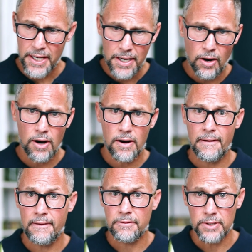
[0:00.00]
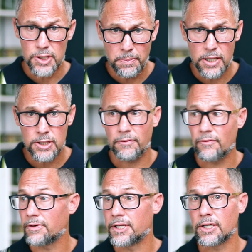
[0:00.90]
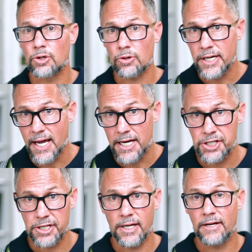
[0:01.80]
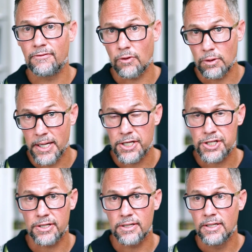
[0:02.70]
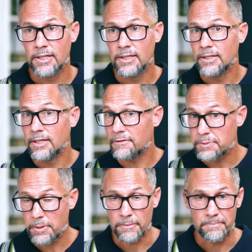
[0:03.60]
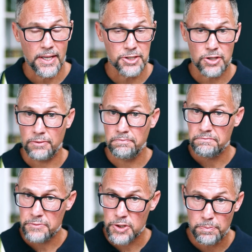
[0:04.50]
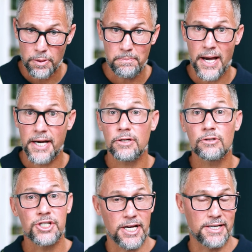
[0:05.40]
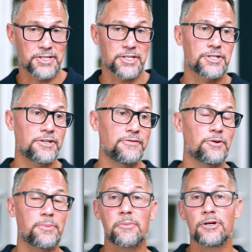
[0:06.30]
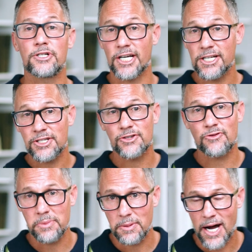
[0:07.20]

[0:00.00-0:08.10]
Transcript: they are responsible for the creation and formation of sperm. That's called spermatogenesis. And if you remember Genesis from the